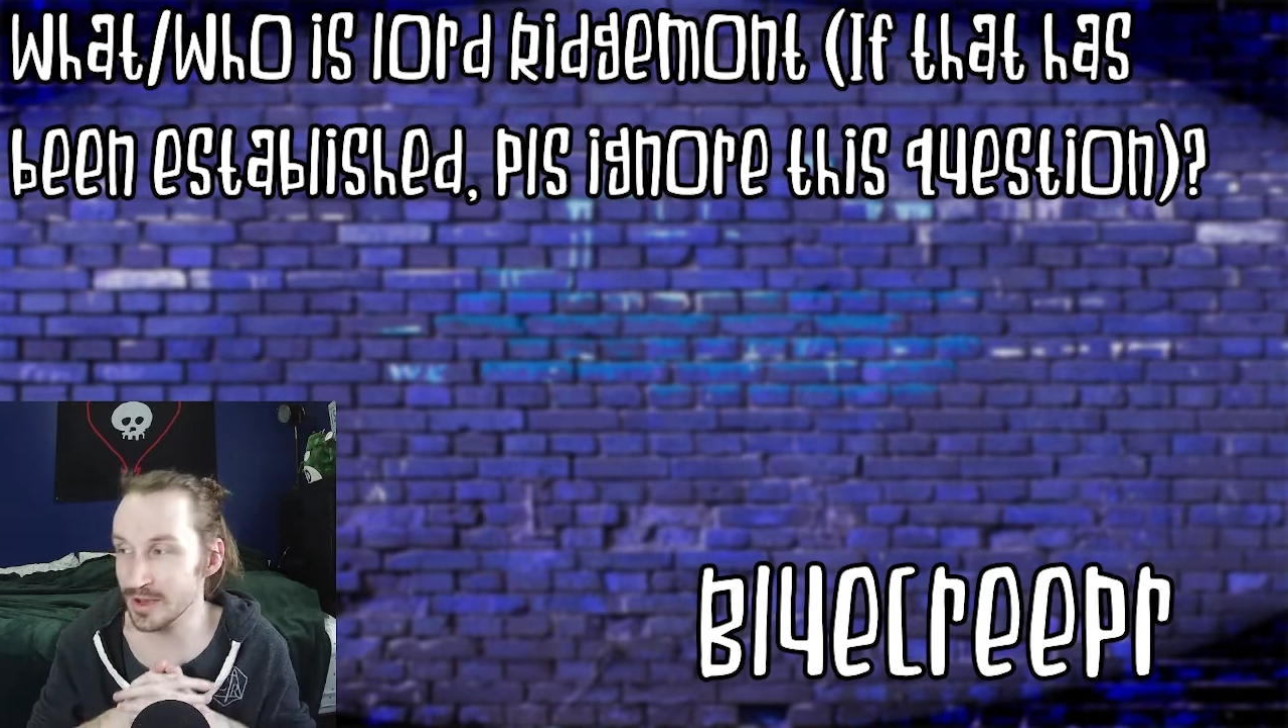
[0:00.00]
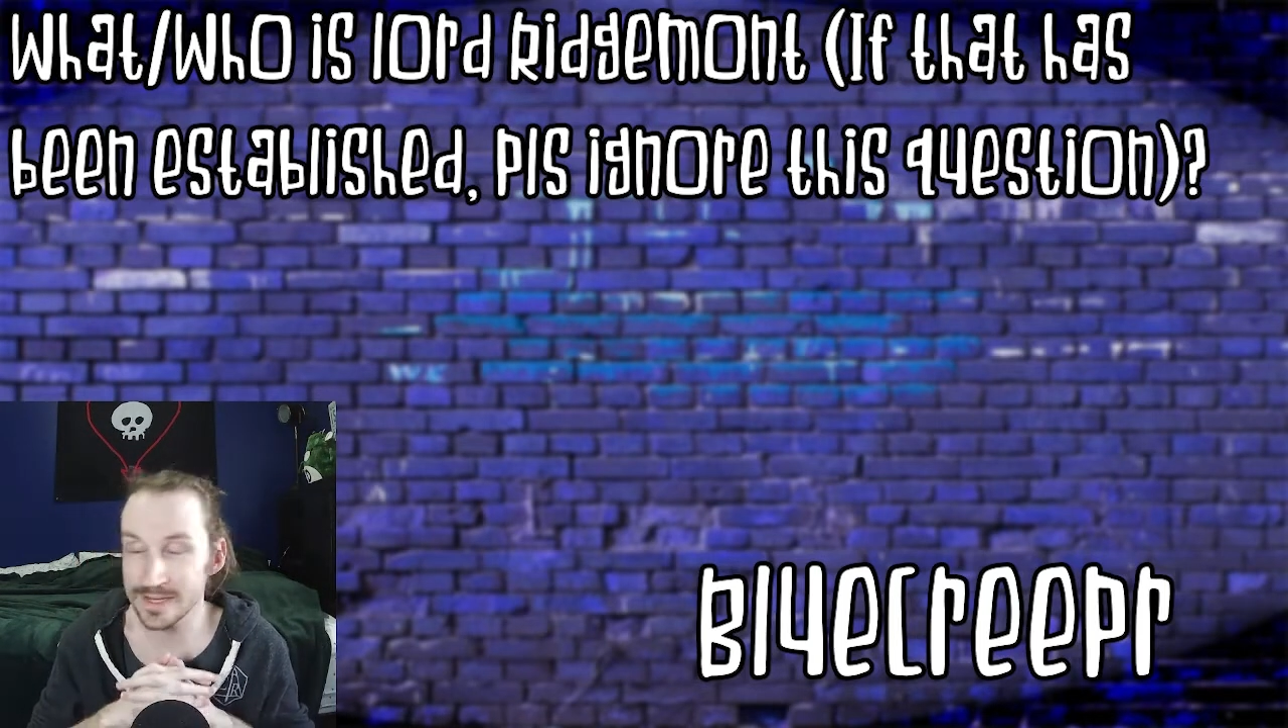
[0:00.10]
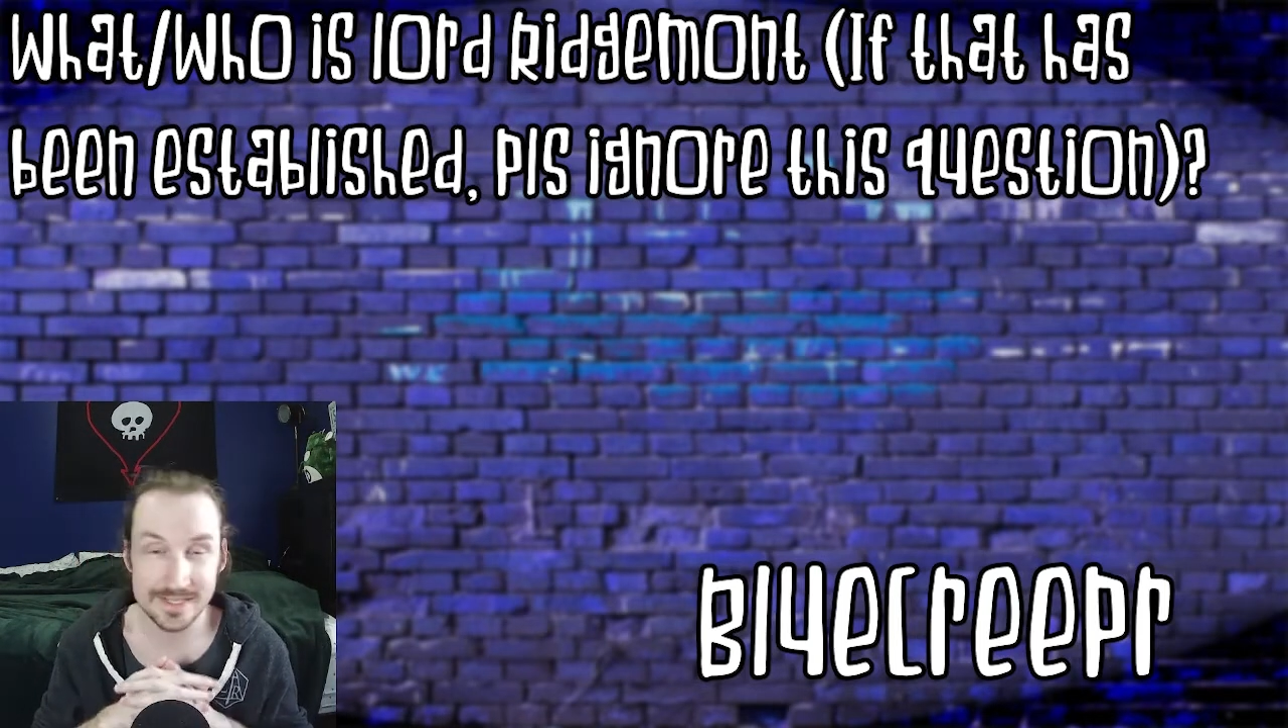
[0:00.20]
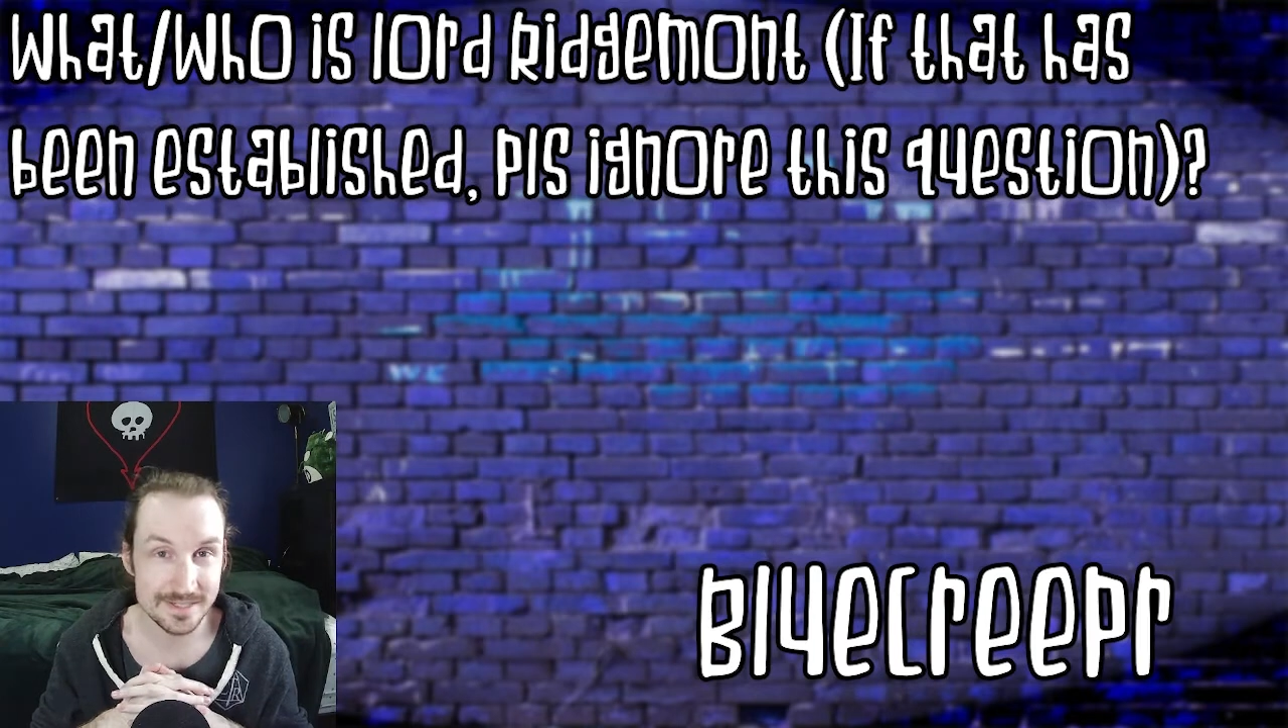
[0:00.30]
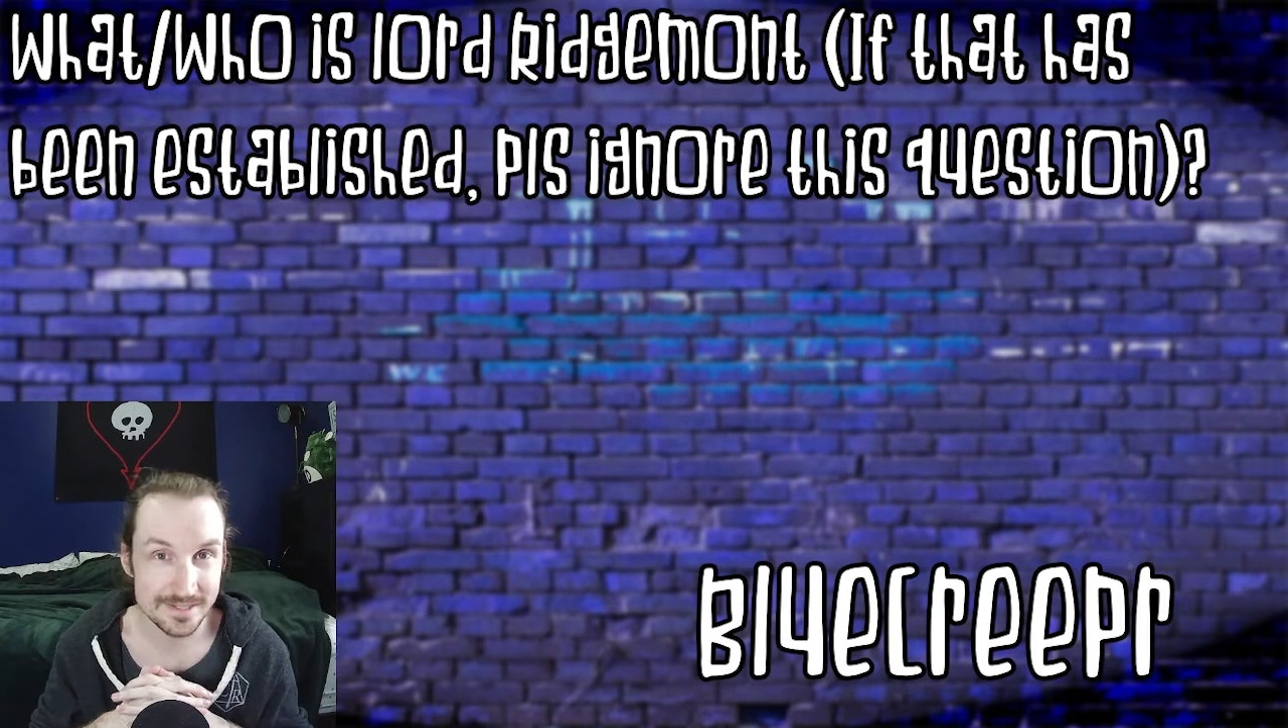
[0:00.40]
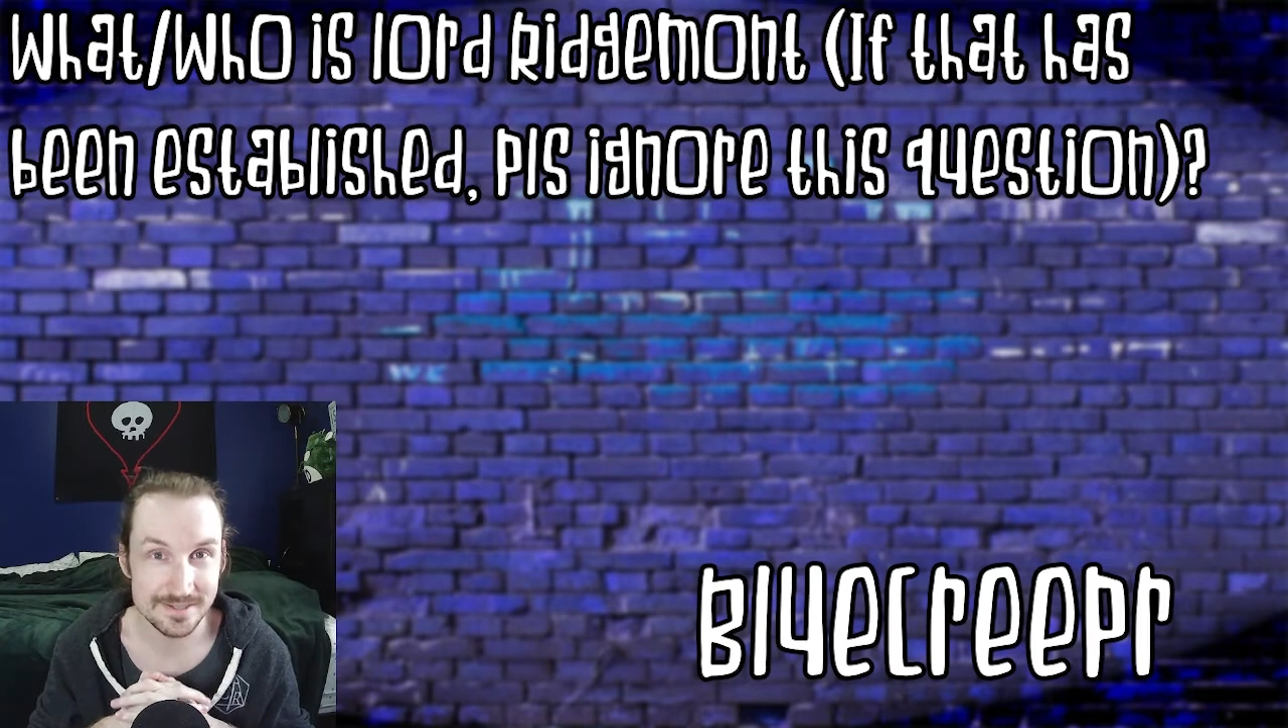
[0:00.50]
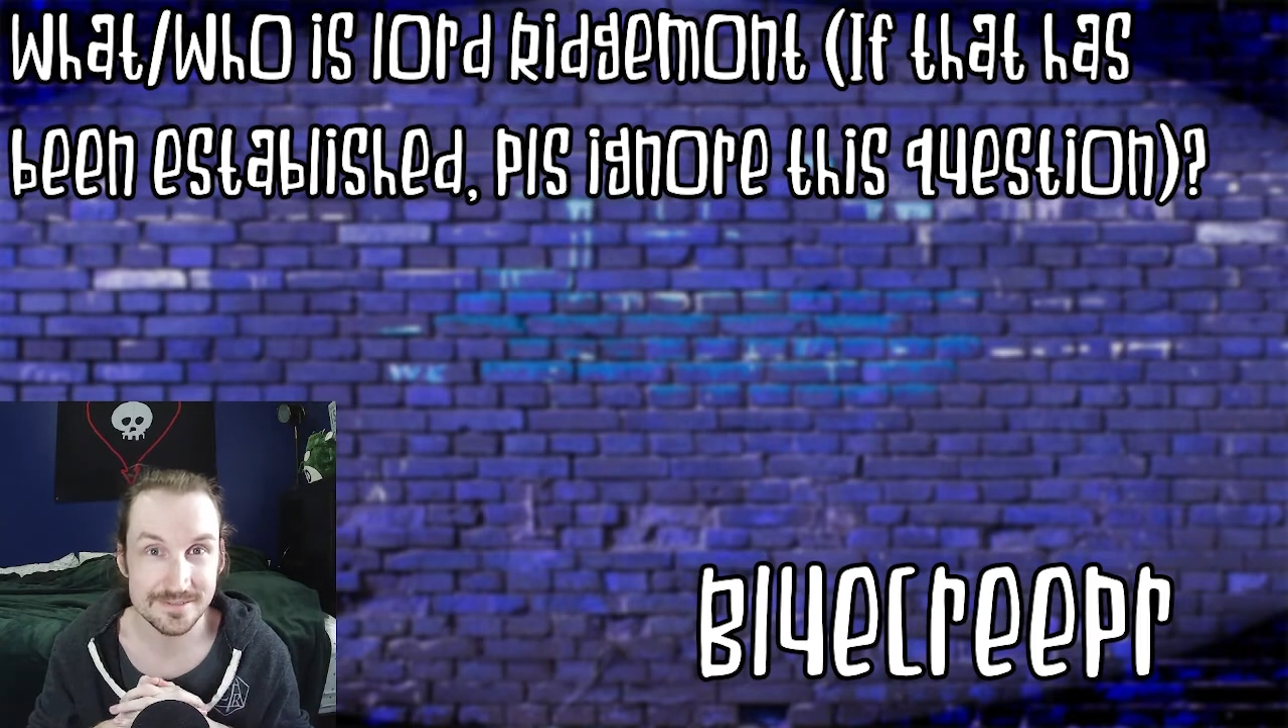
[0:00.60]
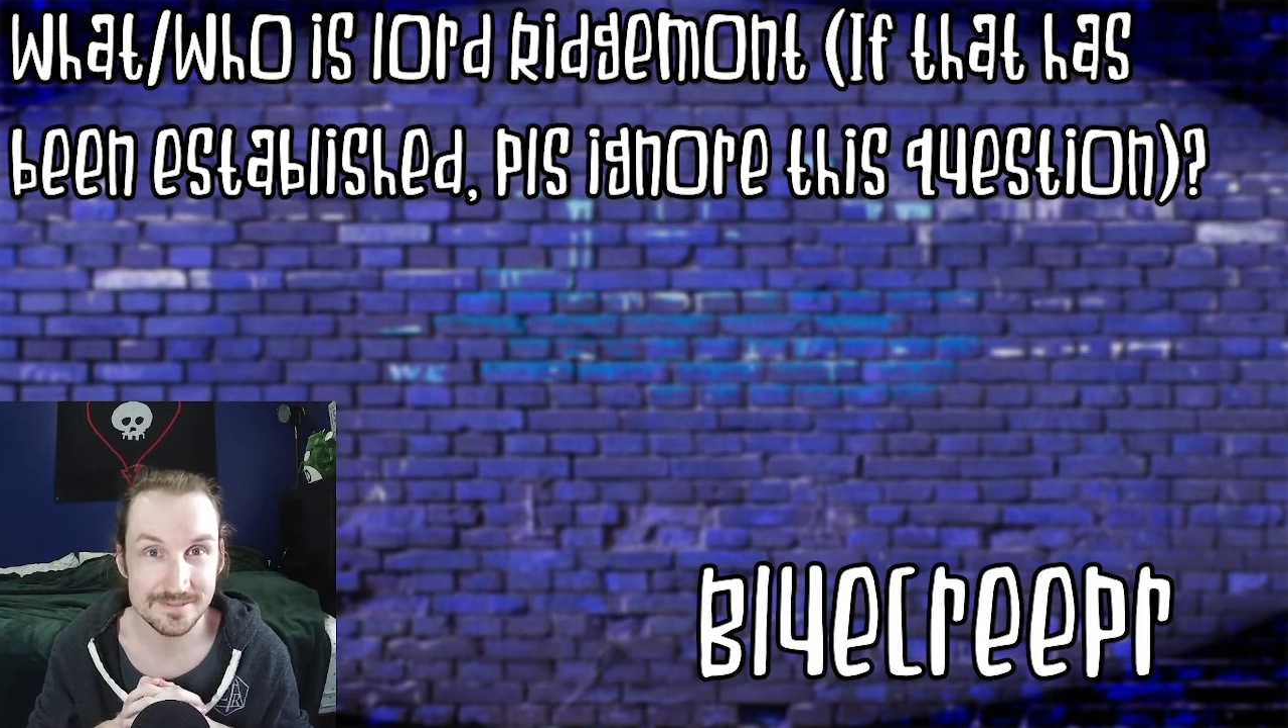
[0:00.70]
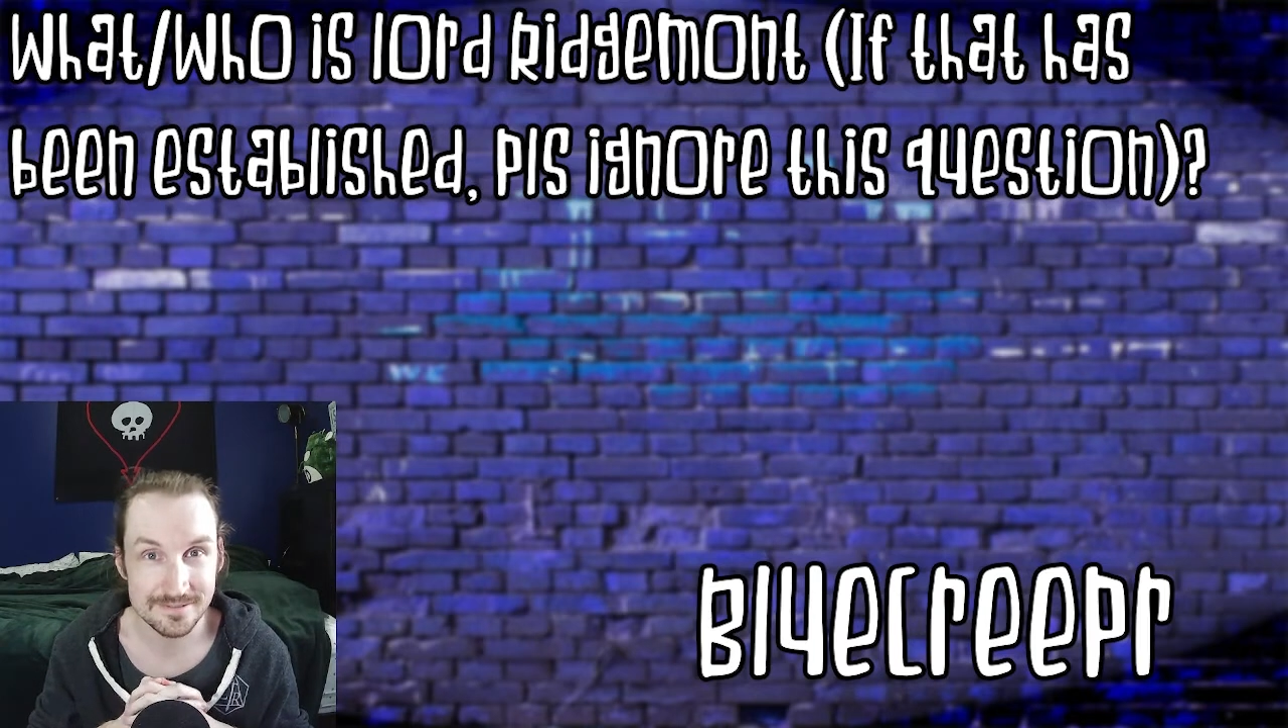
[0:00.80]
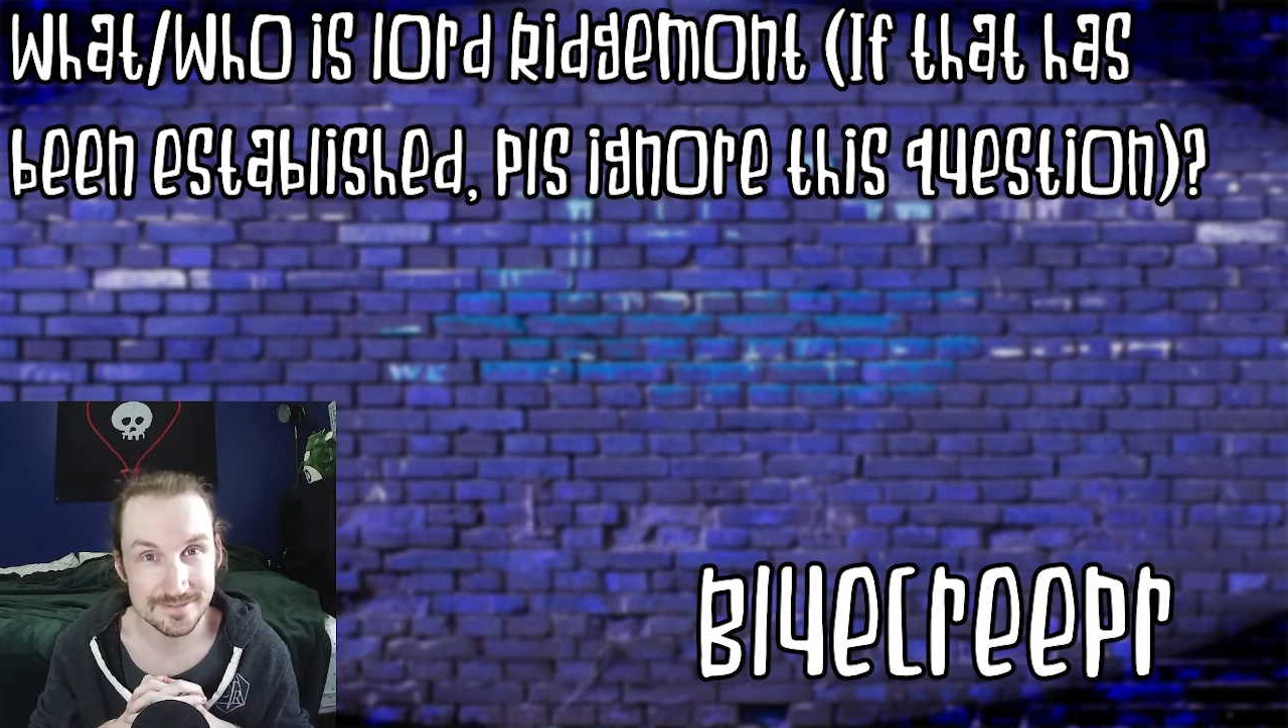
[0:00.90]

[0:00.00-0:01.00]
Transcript: I need to